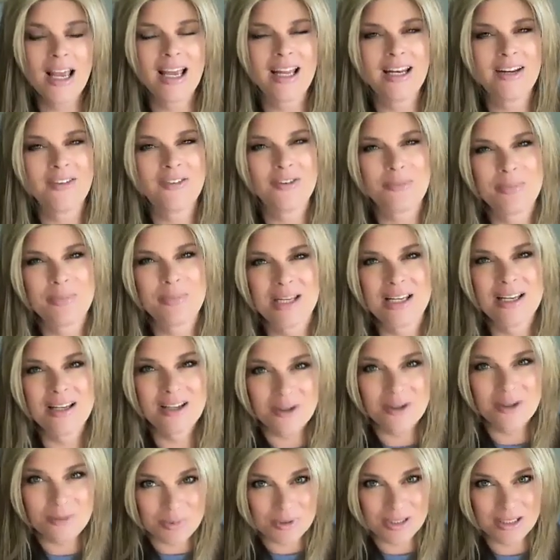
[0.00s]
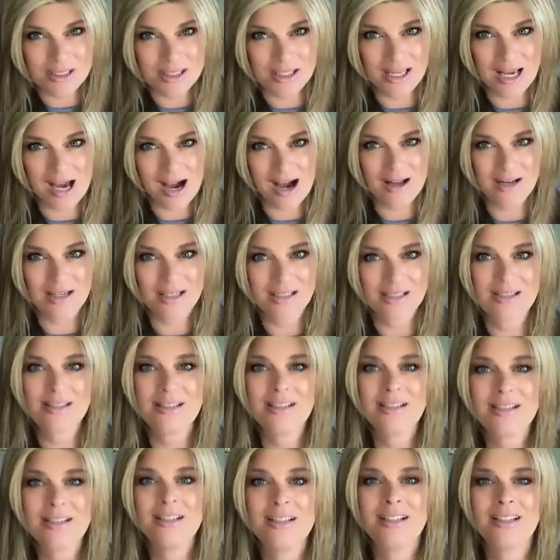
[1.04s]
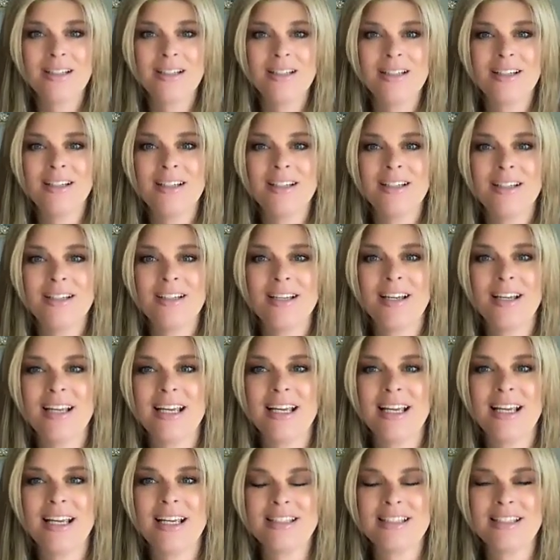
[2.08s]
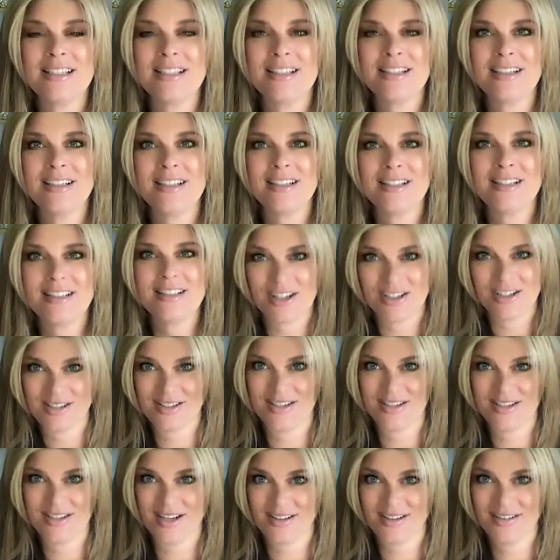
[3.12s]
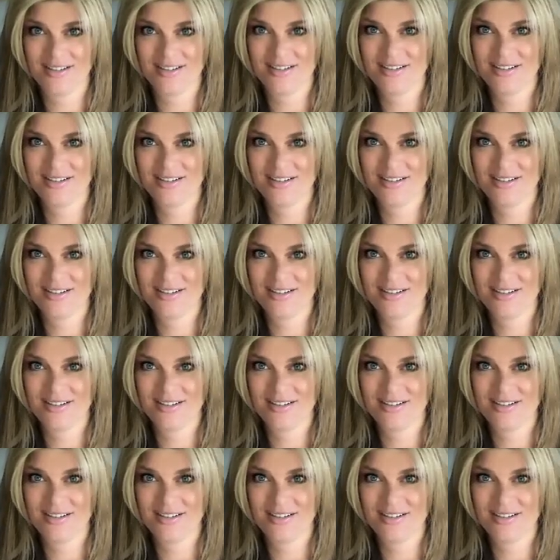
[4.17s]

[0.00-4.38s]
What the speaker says: and if I'm being completely honest, it's exhausting.